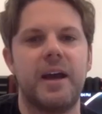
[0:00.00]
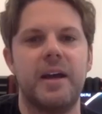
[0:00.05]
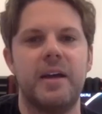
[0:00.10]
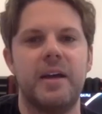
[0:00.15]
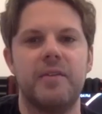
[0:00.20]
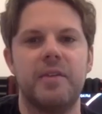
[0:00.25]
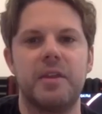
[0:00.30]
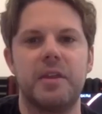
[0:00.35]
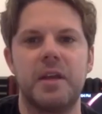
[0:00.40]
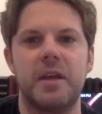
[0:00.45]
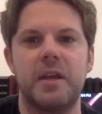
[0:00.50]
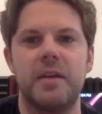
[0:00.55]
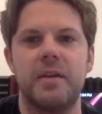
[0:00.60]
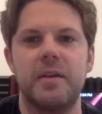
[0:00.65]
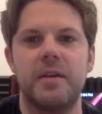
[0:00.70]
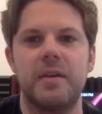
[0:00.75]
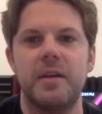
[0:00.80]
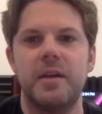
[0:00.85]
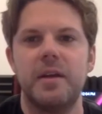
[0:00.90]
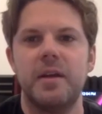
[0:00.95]
of a thing.
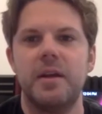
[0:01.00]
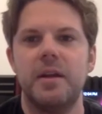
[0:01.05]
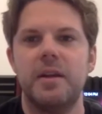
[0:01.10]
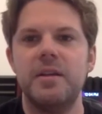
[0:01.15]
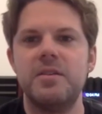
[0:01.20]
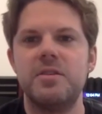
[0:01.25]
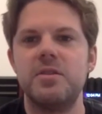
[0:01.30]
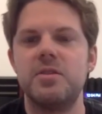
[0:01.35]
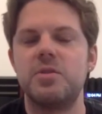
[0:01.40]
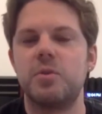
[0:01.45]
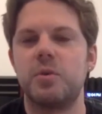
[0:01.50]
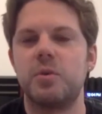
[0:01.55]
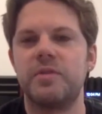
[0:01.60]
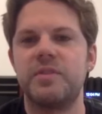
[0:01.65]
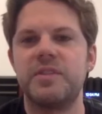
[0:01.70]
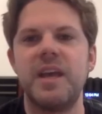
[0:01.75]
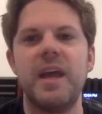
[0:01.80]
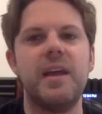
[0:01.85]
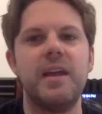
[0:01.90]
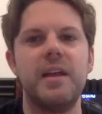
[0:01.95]
This is sort of
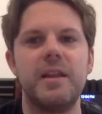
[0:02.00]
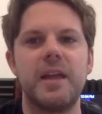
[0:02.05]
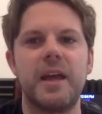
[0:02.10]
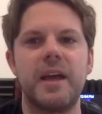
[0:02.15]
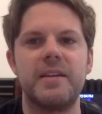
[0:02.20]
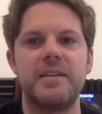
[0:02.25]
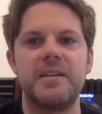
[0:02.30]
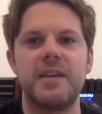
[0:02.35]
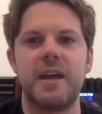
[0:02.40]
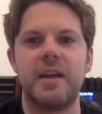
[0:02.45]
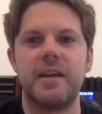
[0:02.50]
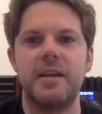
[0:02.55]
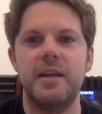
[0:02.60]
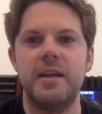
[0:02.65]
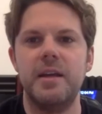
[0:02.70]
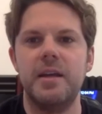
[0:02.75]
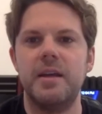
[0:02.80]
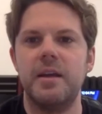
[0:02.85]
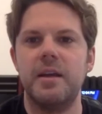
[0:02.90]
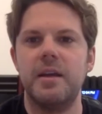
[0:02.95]
taking that
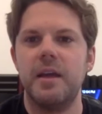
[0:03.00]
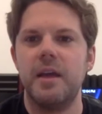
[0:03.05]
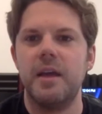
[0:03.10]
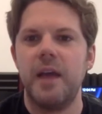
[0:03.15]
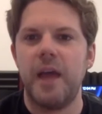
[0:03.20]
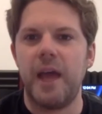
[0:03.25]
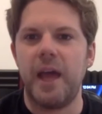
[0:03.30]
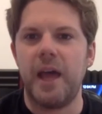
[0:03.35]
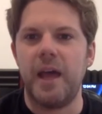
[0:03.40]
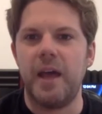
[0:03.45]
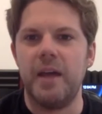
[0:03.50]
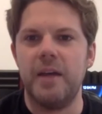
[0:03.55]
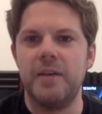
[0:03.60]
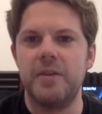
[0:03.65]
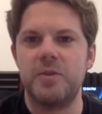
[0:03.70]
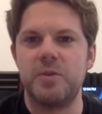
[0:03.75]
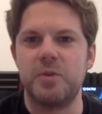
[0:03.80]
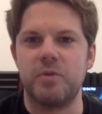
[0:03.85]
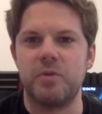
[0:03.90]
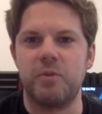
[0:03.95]
technique
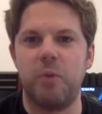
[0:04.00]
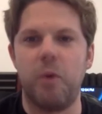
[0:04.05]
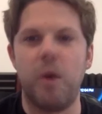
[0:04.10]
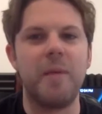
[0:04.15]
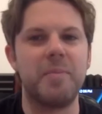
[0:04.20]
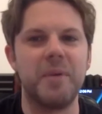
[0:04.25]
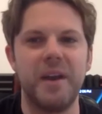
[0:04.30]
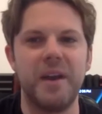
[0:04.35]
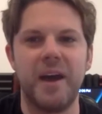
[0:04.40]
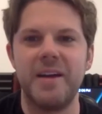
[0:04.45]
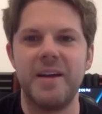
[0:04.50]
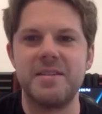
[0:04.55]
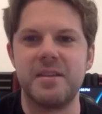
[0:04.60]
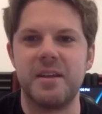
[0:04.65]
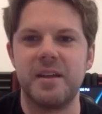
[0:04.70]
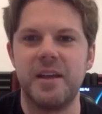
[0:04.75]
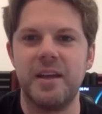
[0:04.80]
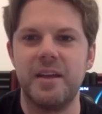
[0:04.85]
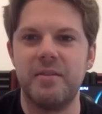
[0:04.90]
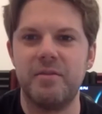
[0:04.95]
and sort of
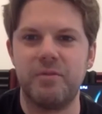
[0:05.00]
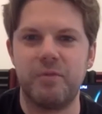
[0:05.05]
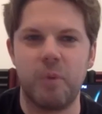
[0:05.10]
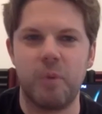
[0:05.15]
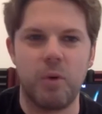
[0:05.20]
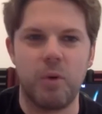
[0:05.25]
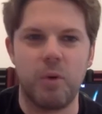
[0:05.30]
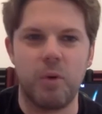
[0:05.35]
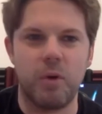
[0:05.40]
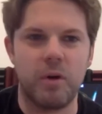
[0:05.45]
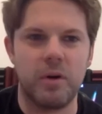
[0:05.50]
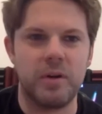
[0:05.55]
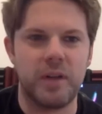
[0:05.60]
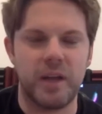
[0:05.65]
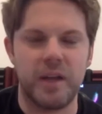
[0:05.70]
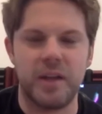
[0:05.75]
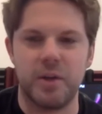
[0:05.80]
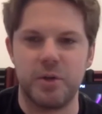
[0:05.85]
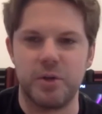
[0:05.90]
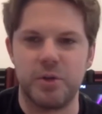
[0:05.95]
weaponizing it for
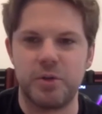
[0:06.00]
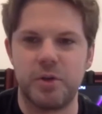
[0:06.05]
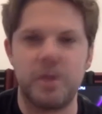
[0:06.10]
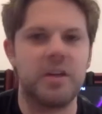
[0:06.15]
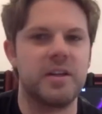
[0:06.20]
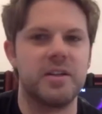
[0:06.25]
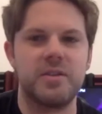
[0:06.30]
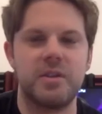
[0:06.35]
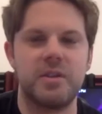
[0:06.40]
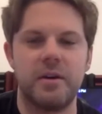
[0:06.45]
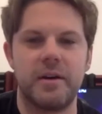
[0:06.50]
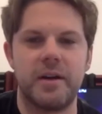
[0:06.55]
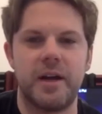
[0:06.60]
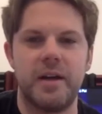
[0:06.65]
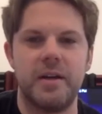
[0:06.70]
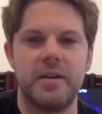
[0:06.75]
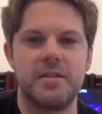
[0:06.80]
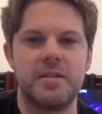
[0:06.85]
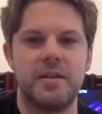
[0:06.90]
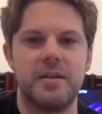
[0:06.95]
like your shred guitar kind
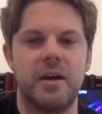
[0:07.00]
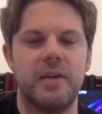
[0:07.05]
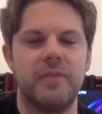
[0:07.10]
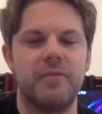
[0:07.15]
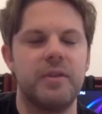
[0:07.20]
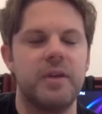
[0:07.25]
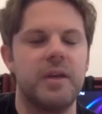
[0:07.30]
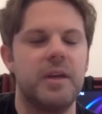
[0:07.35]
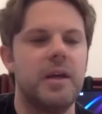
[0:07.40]
of stuff.